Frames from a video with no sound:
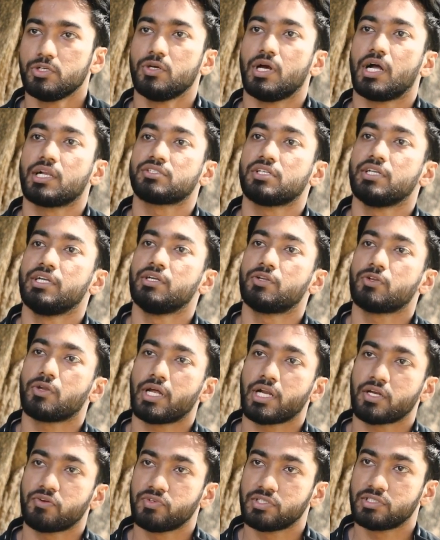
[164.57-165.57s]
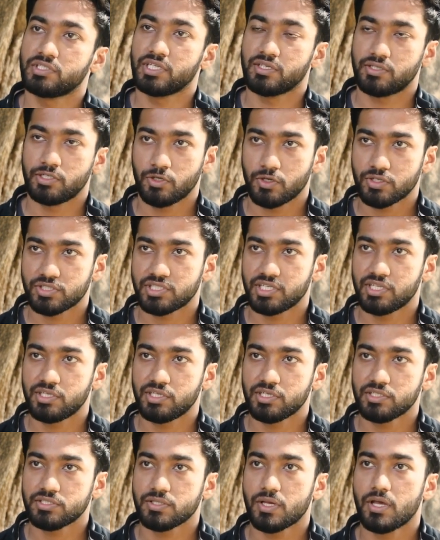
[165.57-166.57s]
You actually interact with your
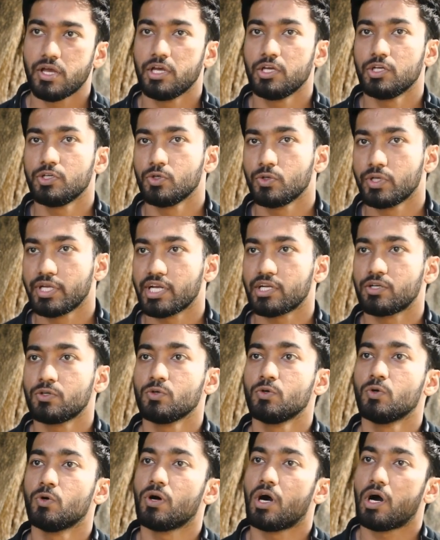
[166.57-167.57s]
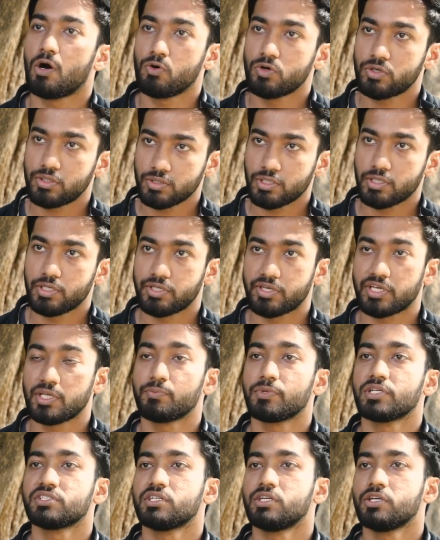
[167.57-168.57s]
seniors. You get to go out,
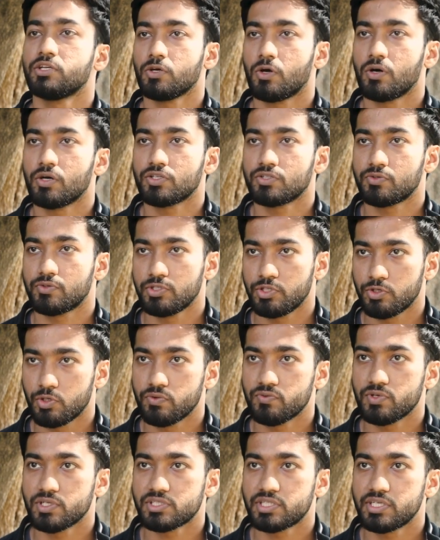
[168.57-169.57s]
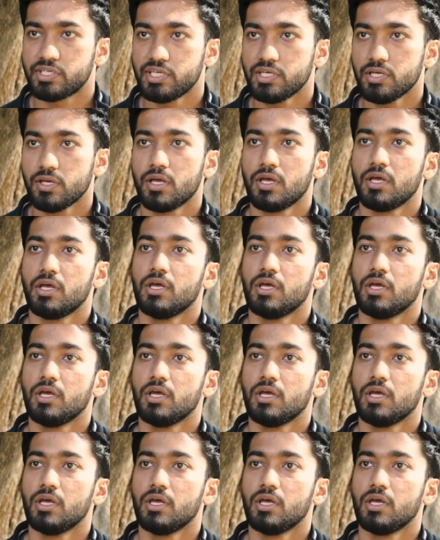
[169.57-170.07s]
represent your university.